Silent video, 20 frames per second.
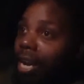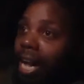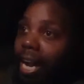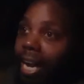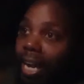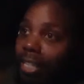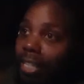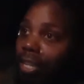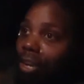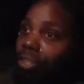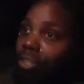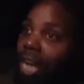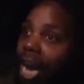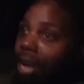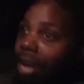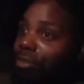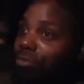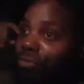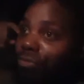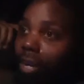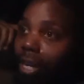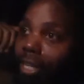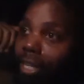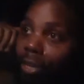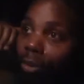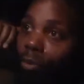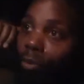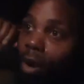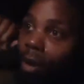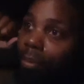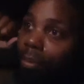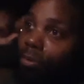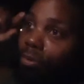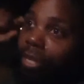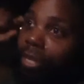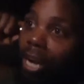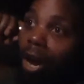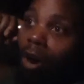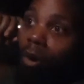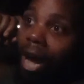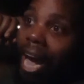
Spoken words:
like I told you, I was fucking a woman with no